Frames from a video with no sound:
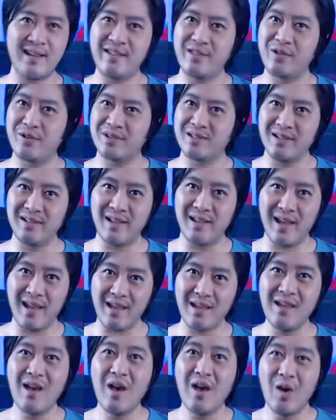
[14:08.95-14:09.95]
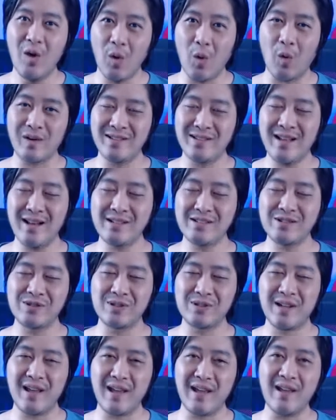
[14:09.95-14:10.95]
either today or
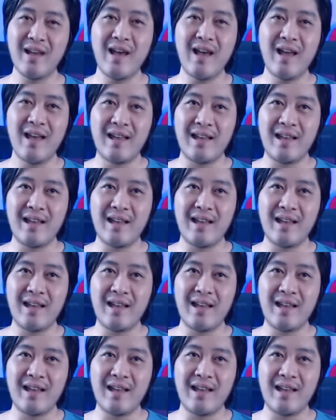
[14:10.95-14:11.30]
yesterday,